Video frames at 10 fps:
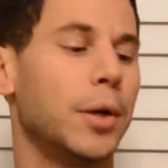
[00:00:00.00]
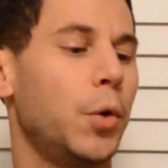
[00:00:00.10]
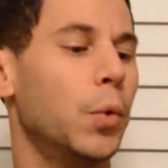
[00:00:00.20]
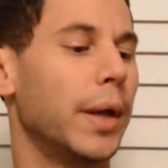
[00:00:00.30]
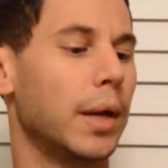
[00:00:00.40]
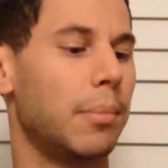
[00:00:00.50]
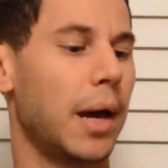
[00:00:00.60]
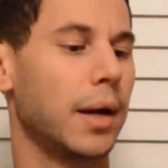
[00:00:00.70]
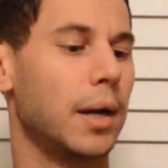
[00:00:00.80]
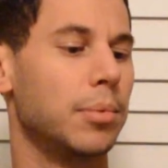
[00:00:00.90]
Cool, I can
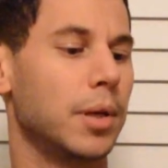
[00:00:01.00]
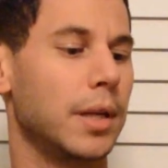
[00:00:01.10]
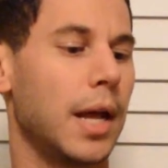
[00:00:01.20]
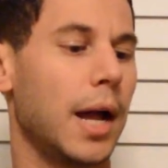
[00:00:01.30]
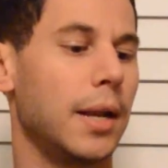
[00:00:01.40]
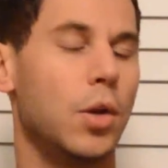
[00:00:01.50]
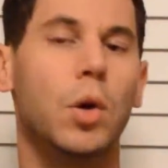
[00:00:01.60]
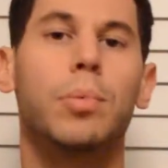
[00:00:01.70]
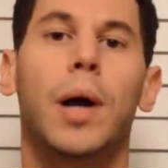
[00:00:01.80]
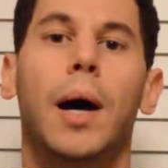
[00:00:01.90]
back up looking at it, no
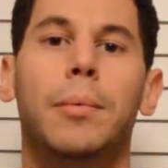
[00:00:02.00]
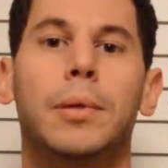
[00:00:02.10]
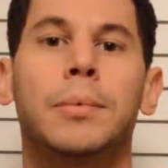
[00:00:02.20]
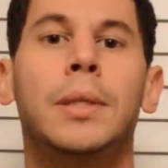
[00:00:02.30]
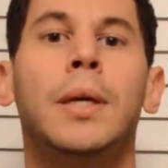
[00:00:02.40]
problem.